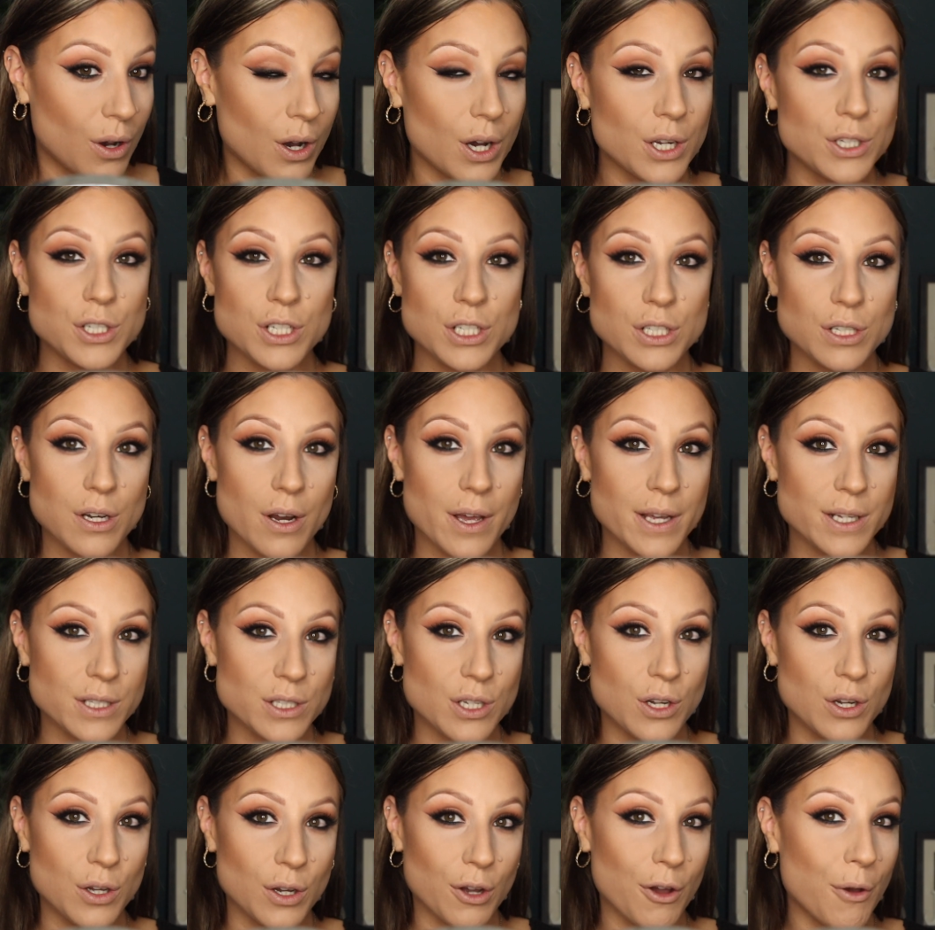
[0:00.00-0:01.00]
I just like
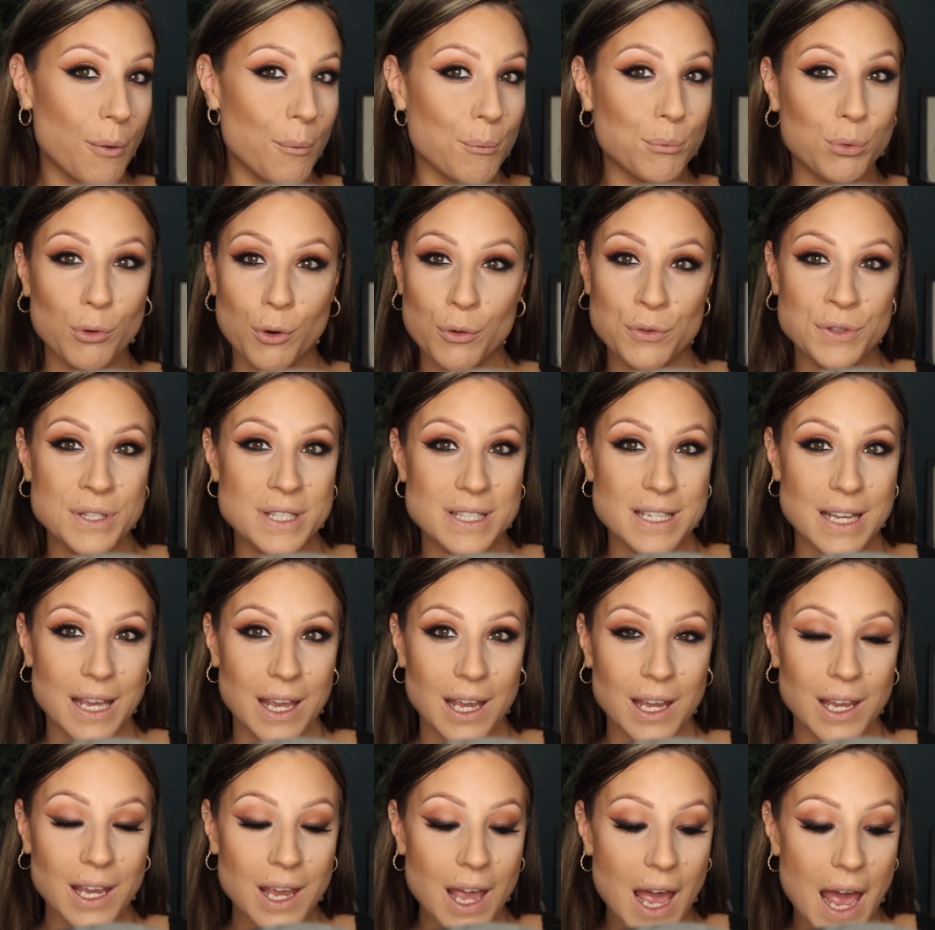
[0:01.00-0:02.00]
to look
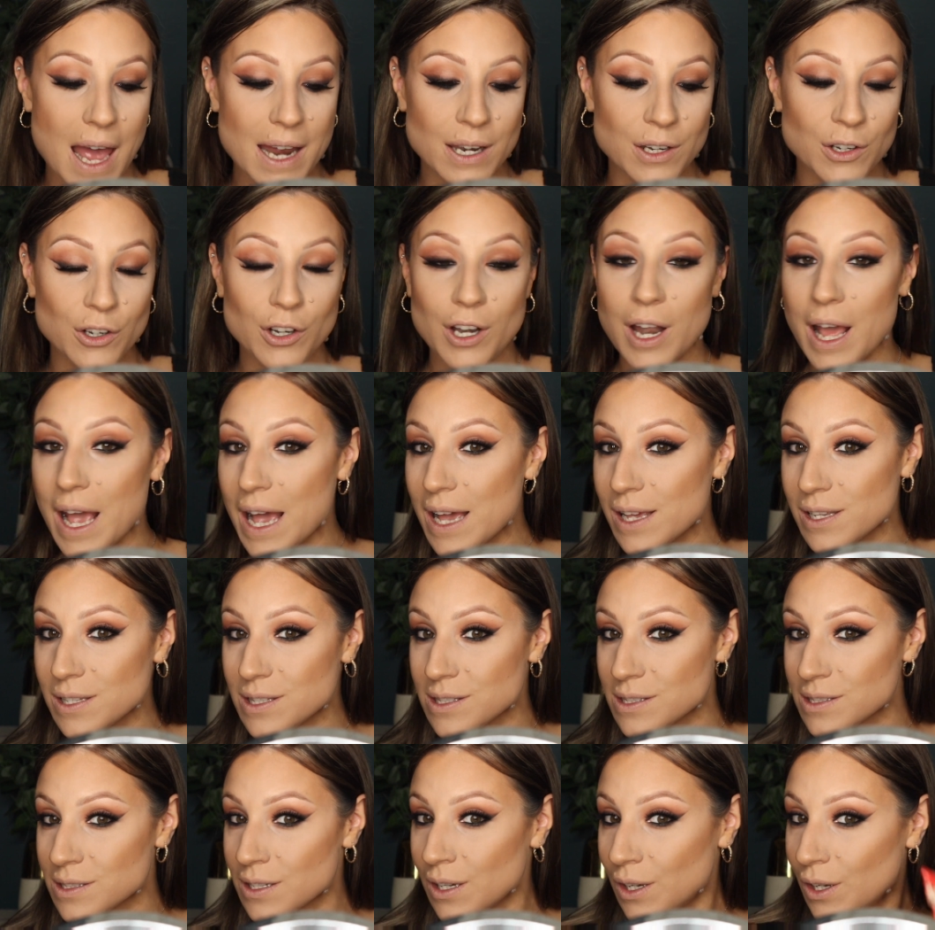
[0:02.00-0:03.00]
bronzy and
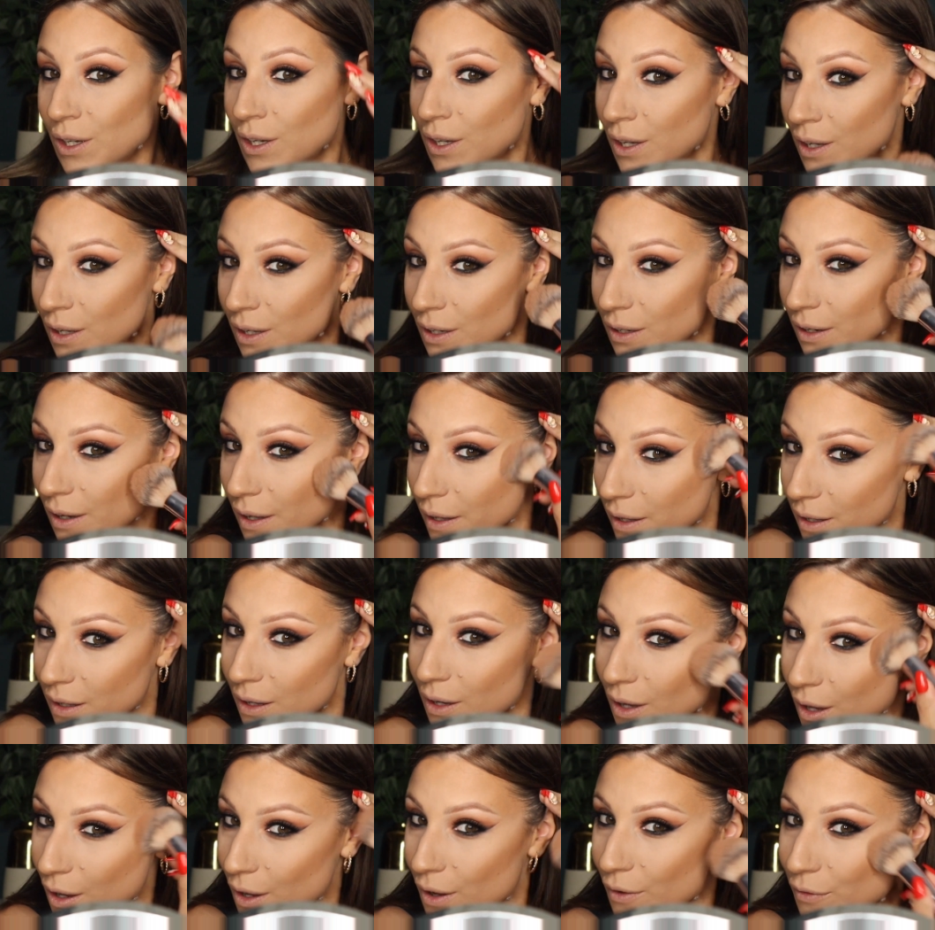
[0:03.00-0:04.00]
less like
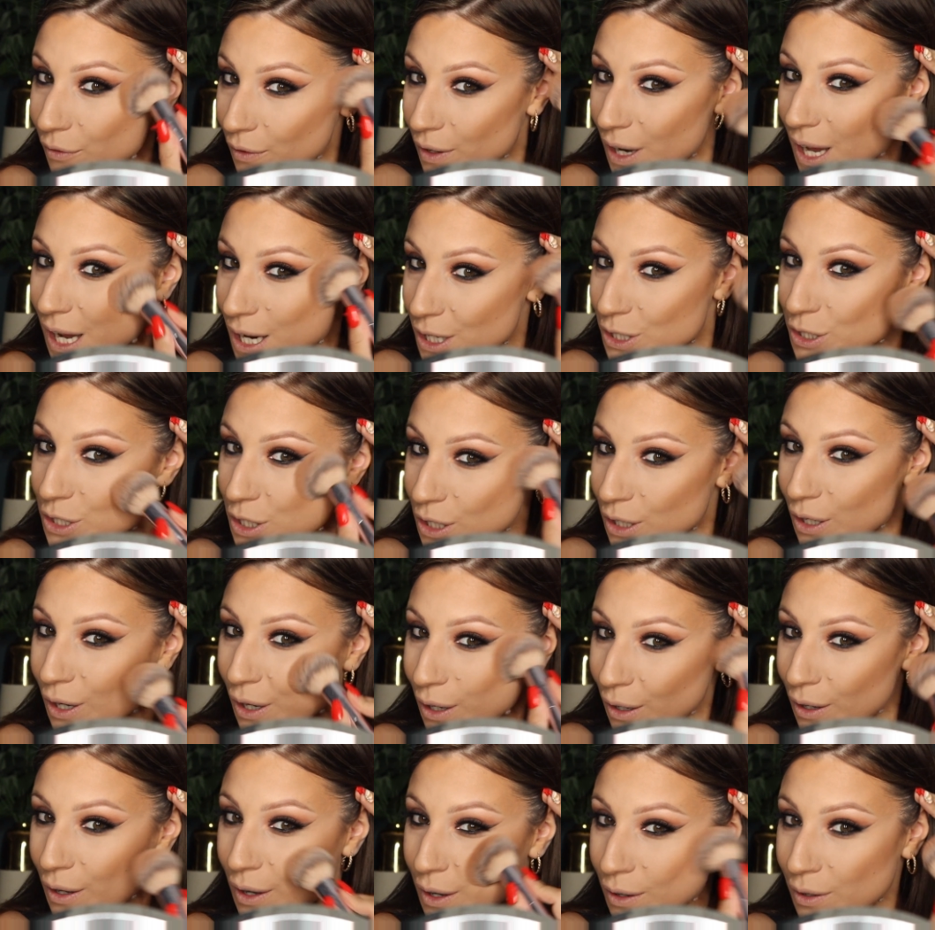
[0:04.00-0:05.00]
of an ashy
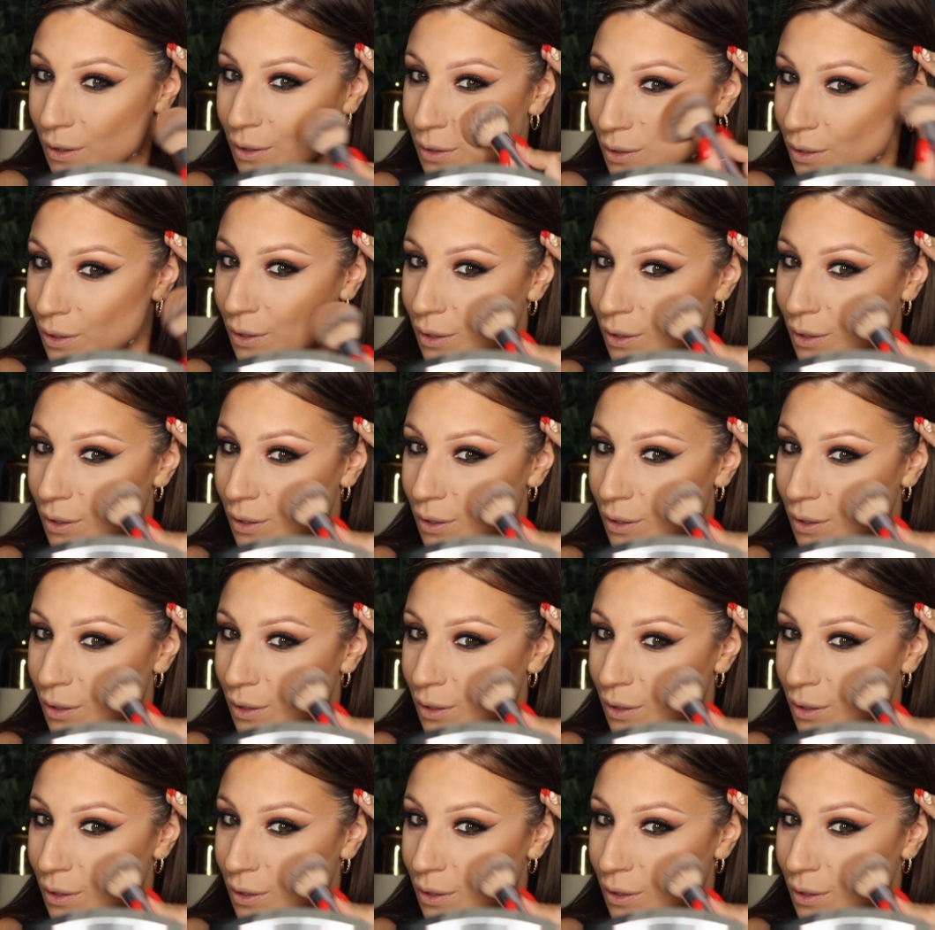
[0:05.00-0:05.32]
colour.